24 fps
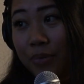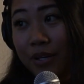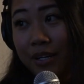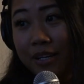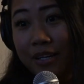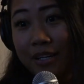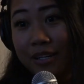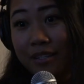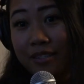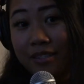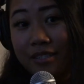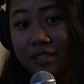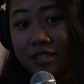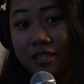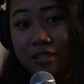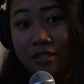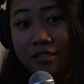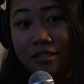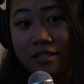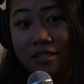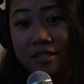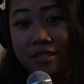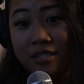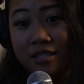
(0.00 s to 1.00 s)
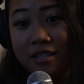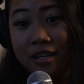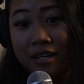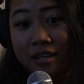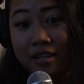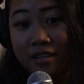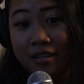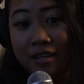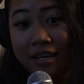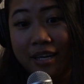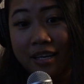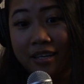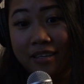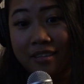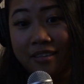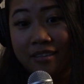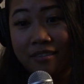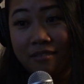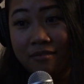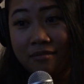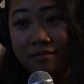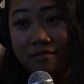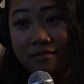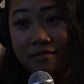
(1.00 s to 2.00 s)
But she was just kind of like,
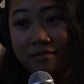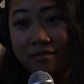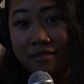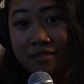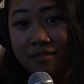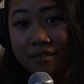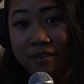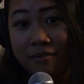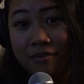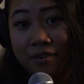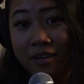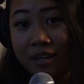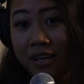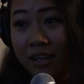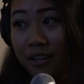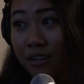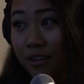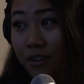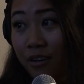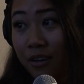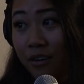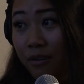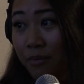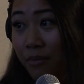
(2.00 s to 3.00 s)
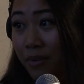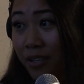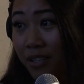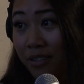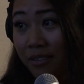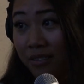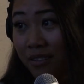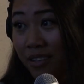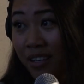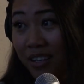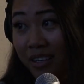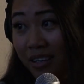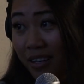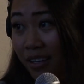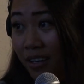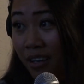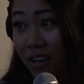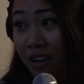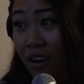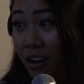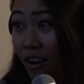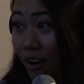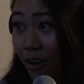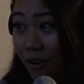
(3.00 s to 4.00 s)
if you gotta go, but you gotta
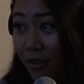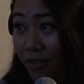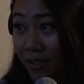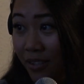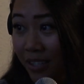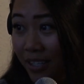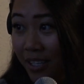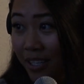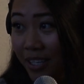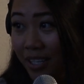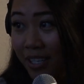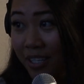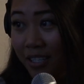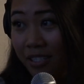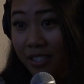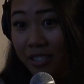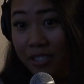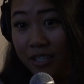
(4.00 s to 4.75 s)
go. Yeah.